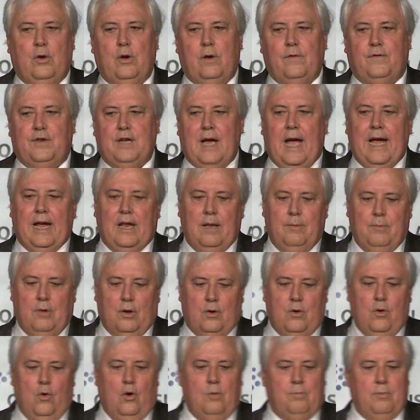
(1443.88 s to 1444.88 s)
have taken them to
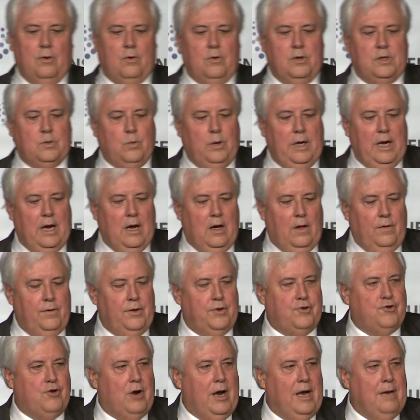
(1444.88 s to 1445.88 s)
court because we held the
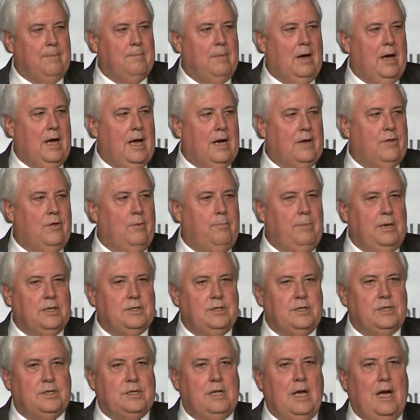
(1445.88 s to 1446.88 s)
trademark, the
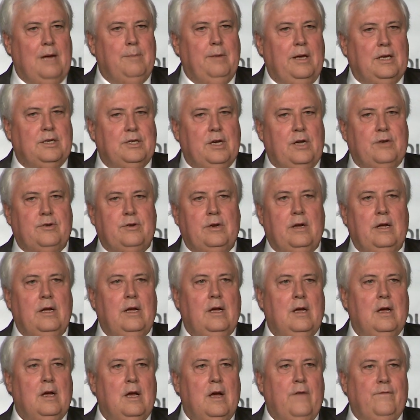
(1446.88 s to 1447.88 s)
business name, etc.,
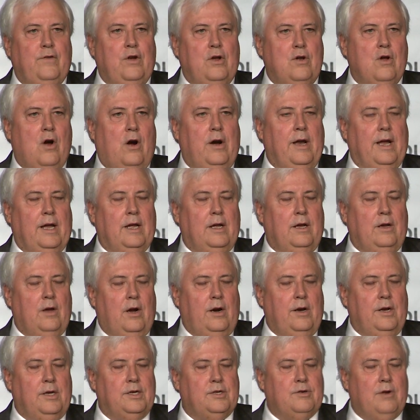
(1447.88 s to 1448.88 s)
for Uniting
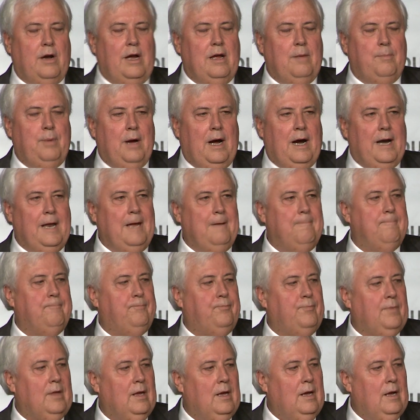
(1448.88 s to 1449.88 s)
Australia Party.
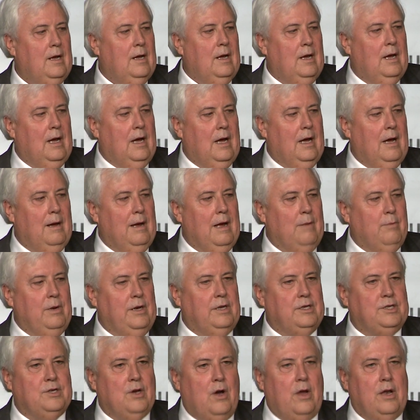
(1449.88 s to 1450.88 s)
And we
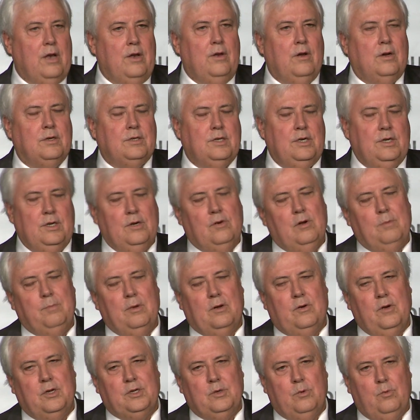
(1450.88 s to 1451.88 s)
decided not to do it
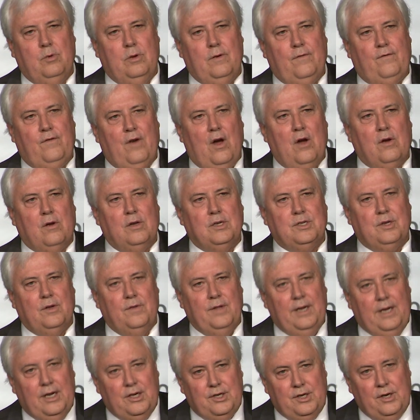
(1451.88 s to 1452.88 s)
because it wouldn't focus on
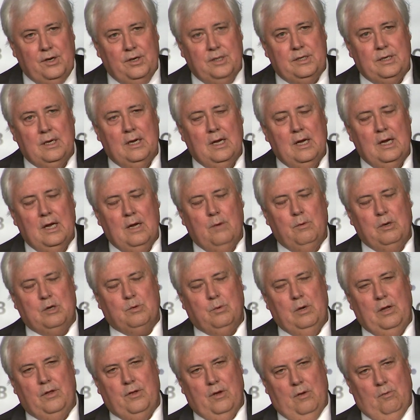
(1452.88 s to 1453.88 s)
the issues which
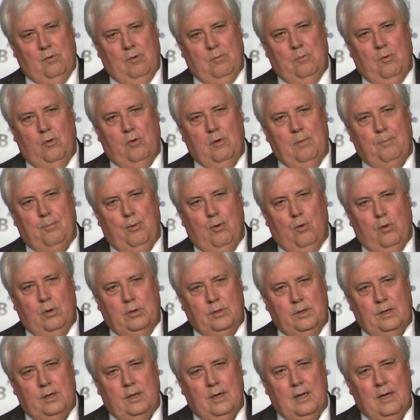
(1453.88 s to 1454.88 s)
we thought were more
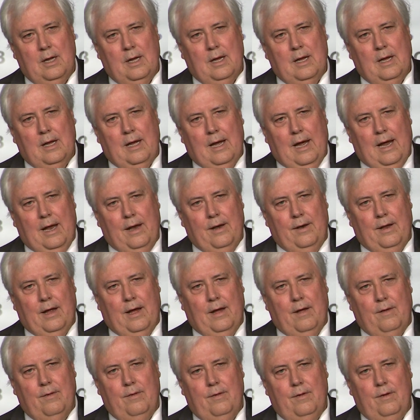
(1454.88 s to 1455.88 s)
important. And
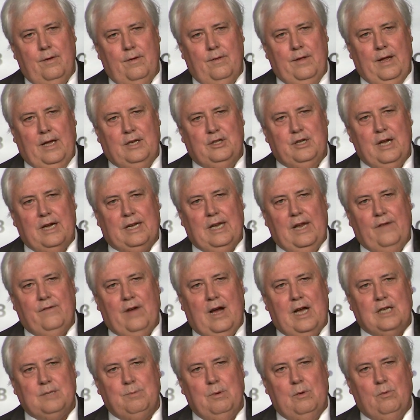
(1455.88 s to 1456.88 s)
the executive
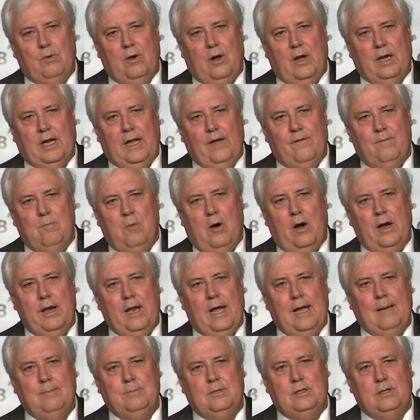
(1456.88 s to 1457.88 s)
asked me, would I give my
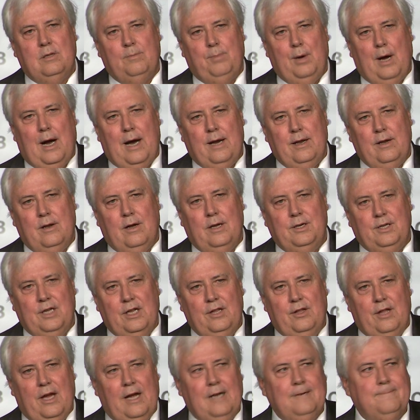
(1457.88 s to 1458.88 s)
name to the party? And I did
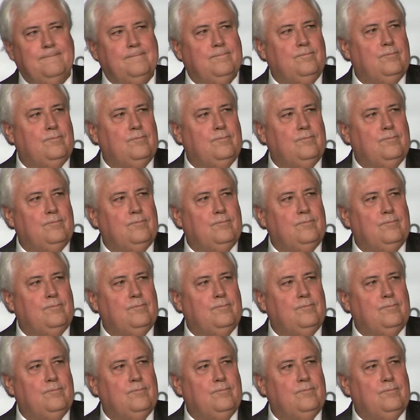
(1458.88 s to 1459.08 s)
that.